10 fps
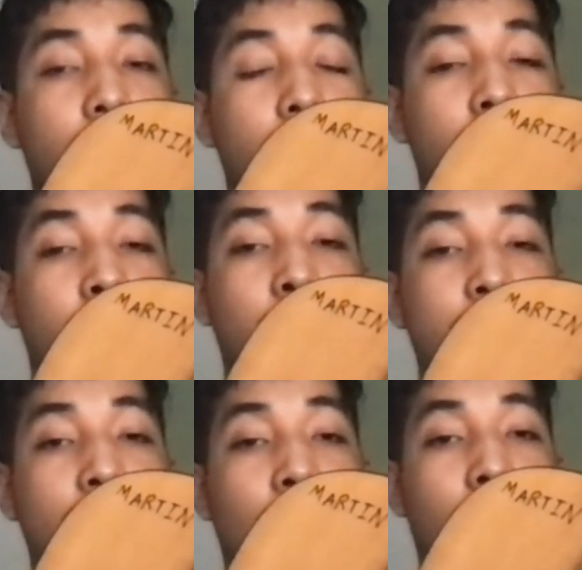So it makes
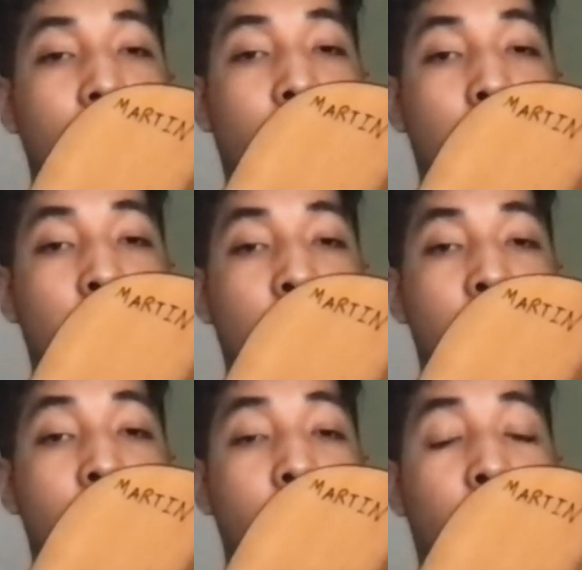that B
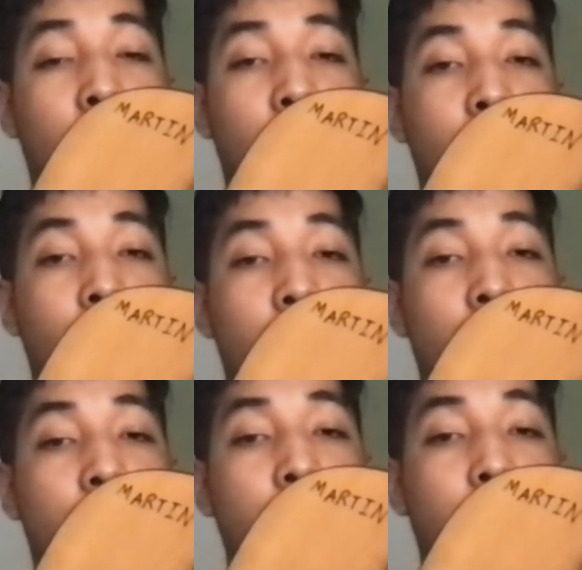minor chord
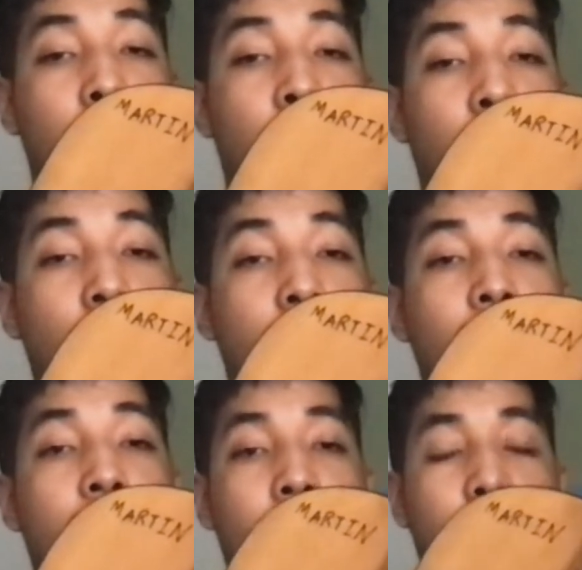better.
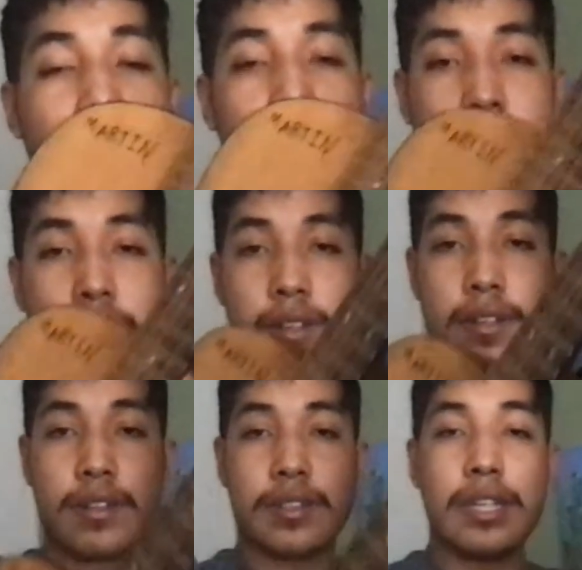
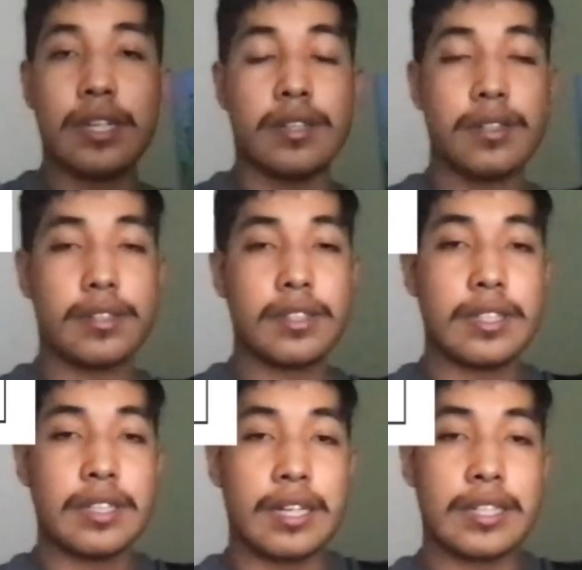Okay.
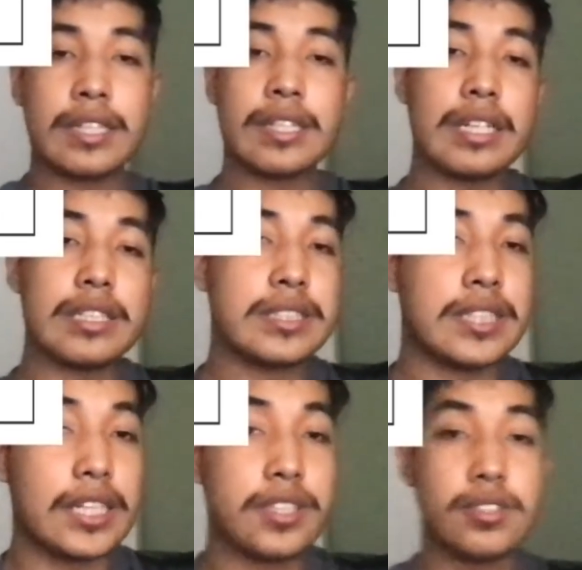Again, guys,
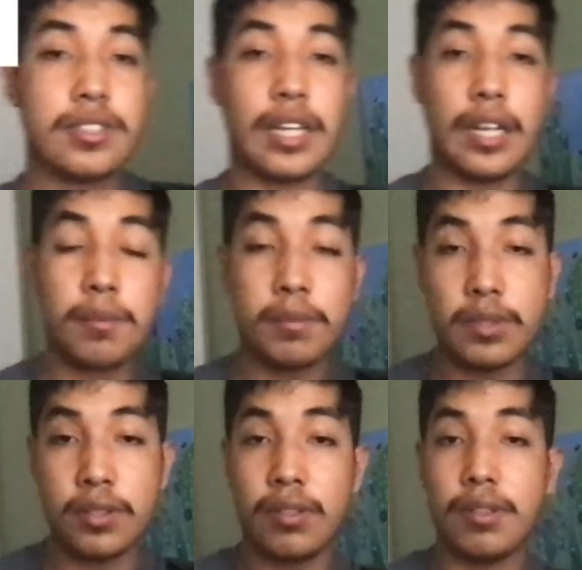take your time.
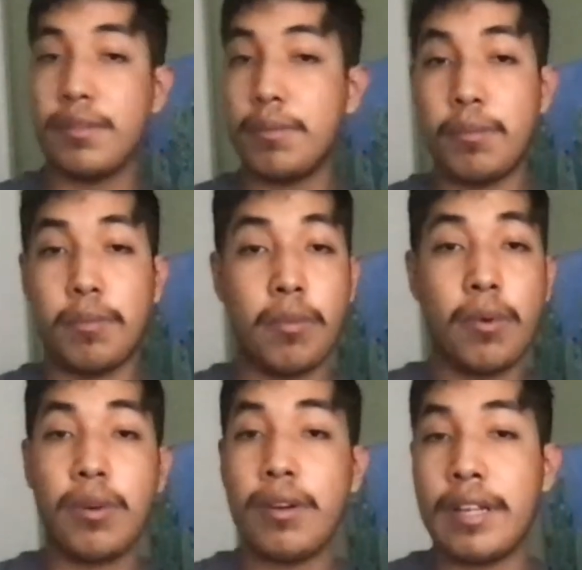You're
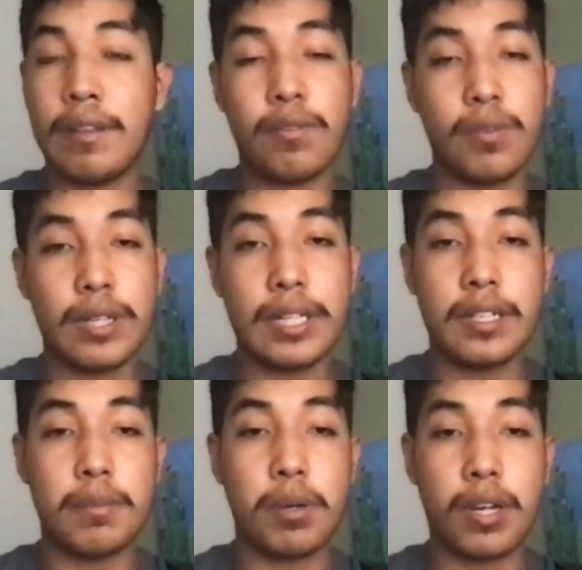more than free
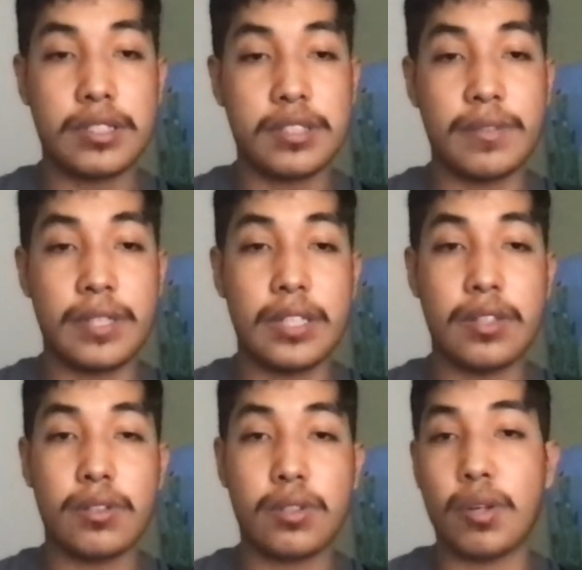to pause the
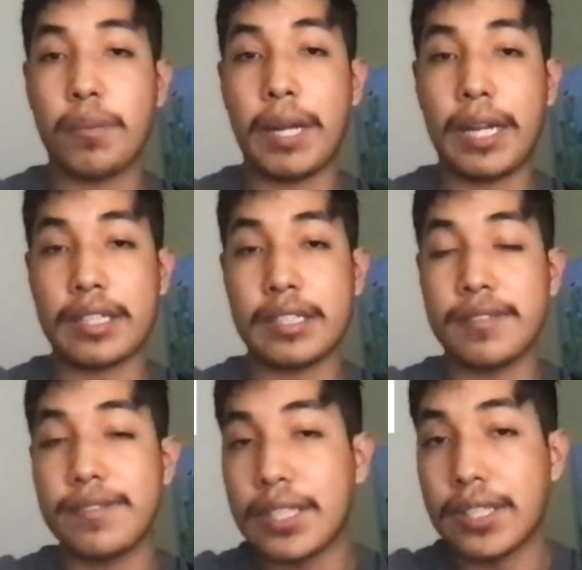video, go back in
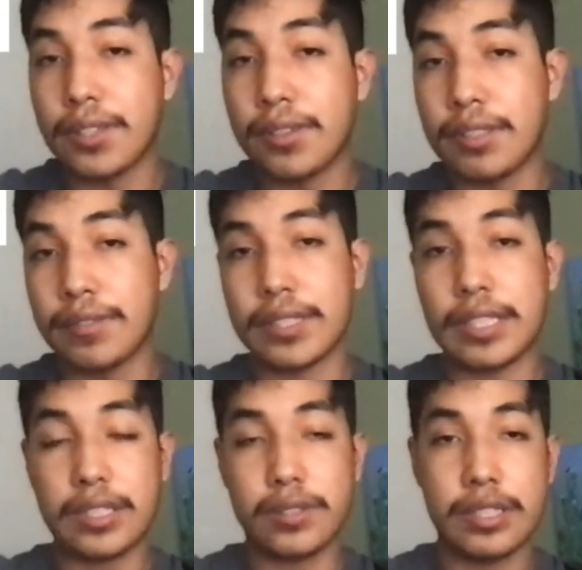the video if you
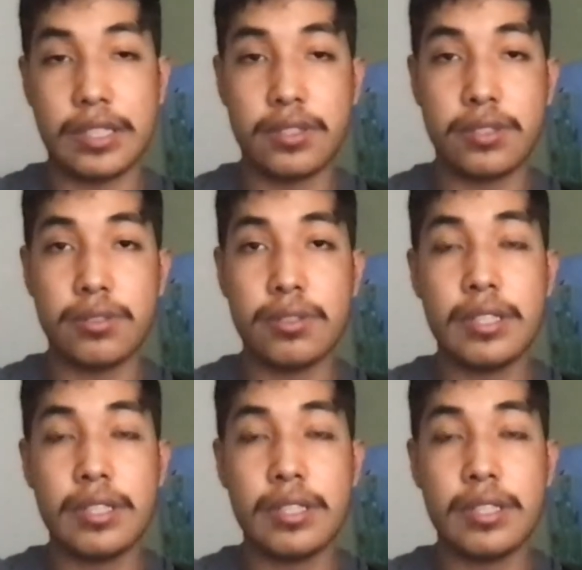guys need to.